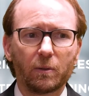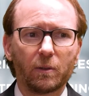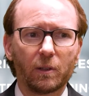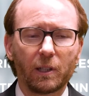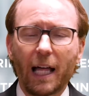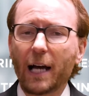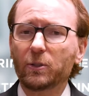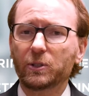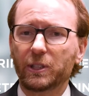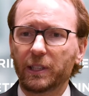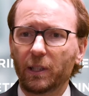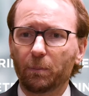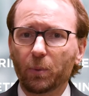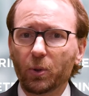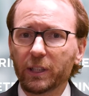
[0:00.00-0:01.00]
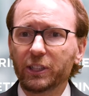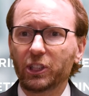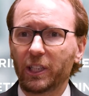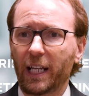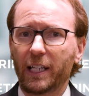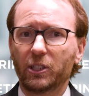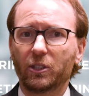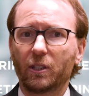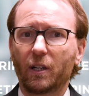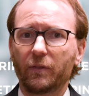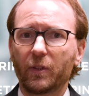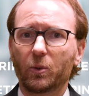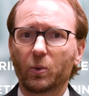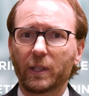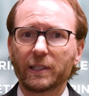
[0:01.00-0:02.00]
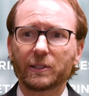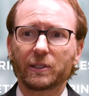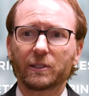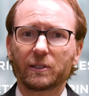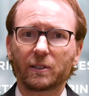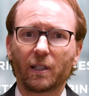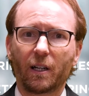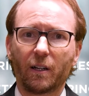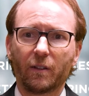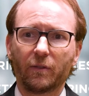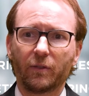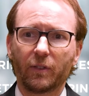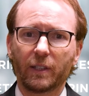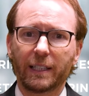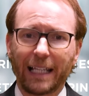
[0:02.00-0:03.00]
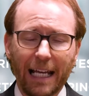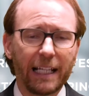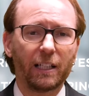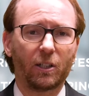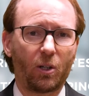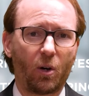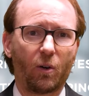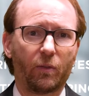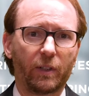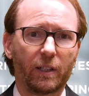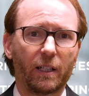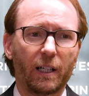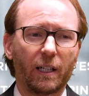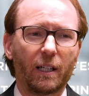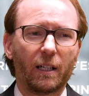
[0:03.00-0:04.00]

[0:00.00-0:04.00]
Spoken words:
lousy appreciation of the risks of getting COVID,